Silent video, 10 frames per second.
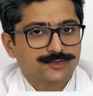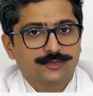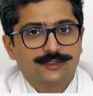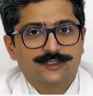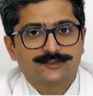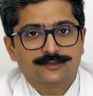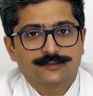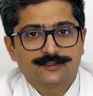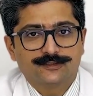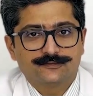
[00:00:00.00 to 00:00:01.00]
shoulder
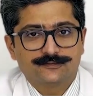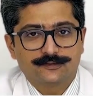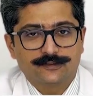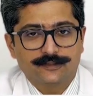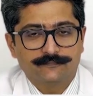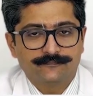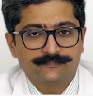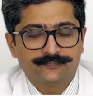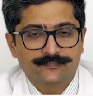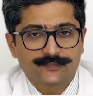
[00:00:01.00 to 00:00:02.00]
dislocations today.
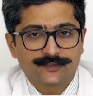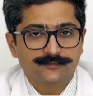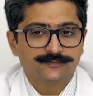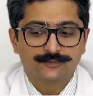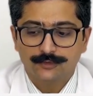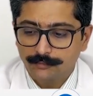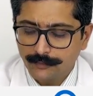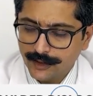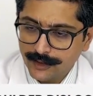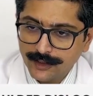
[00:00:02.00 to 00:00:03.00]
So